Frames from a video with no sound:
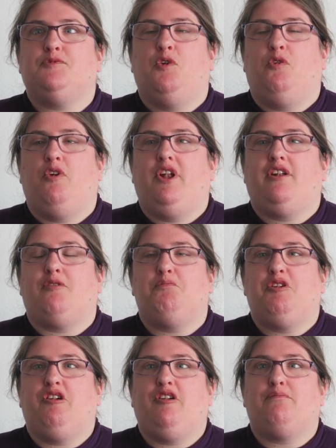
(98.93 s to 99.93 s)
always
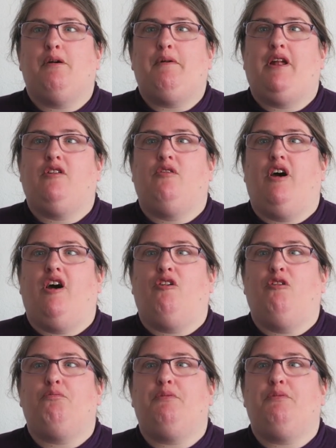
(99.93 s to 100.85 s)
improves my mental health